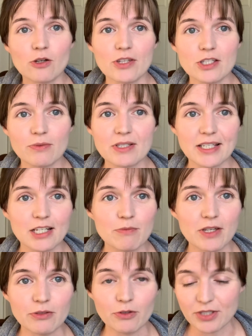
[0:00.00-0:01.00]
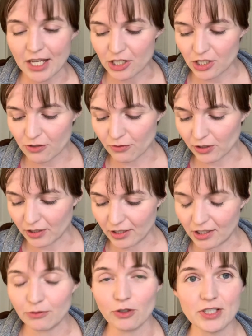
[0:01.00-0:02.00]
this one's going to be in the
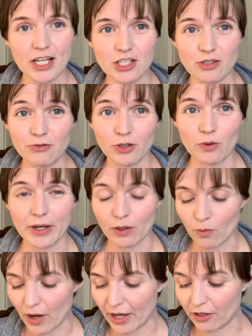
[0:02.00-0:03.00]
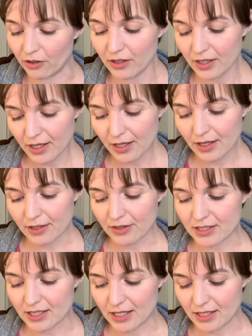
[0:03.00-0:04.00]
rotation for quite a while.
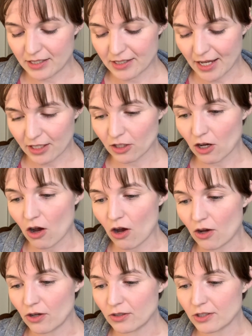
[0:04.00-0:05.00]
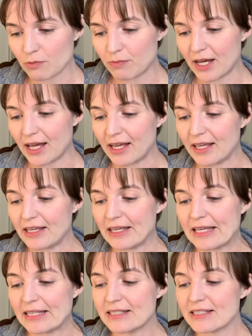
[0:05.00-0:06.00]
This is Deck the Halls by
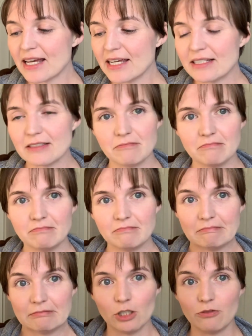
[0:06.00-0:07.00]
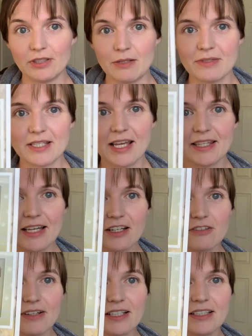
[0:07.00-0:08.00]
Hinzite. Hopefully I'm saying that
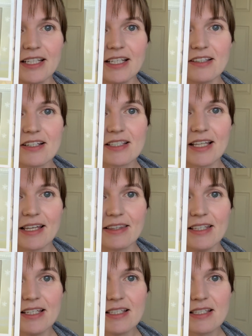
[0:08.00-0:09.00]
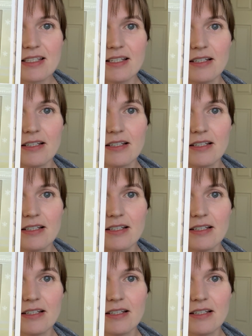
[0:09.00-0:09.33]
correctly. It looks like this.